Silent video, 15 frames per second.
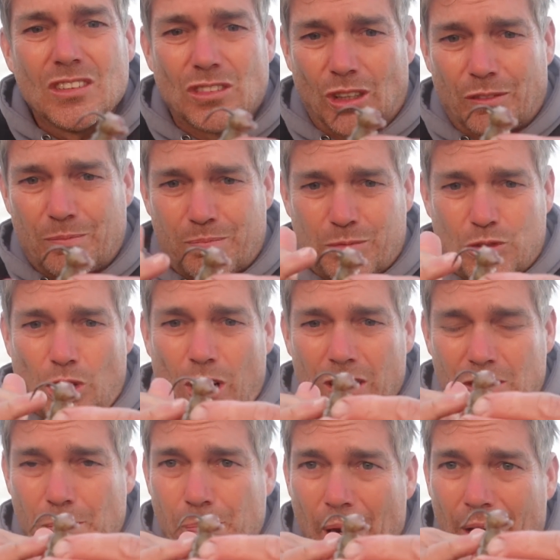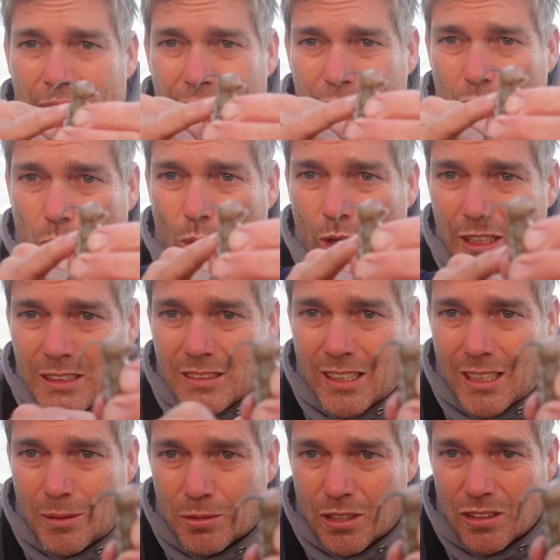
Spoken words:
So I've tried to bury it quite deep.